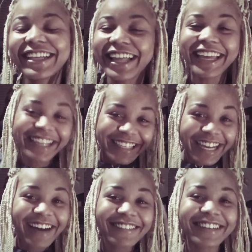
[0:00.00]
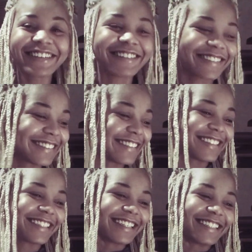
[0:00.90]
Like, I don't know.
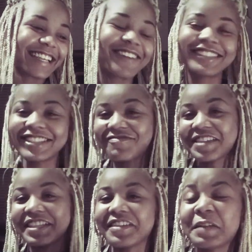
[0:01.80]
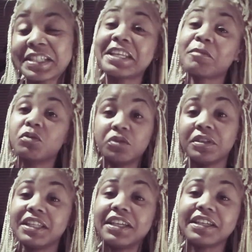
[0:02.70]
That was just me, though. I'm not saying I'm going to do
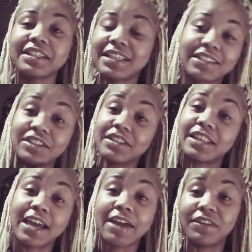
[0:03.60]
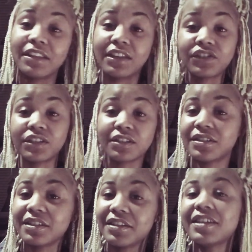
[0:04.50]
it again, because that's just, I haven't did that shit since
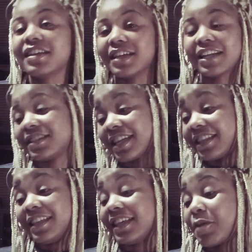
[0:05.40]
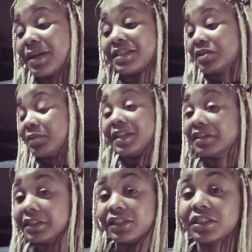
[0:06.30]
then. I just had to get that out of my system, and
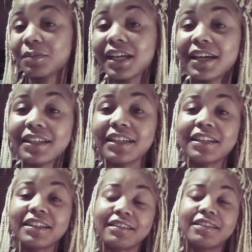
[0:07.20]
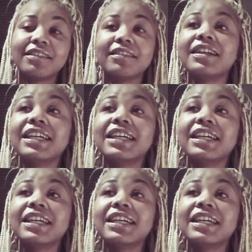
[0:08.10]
trust me, I did, you know.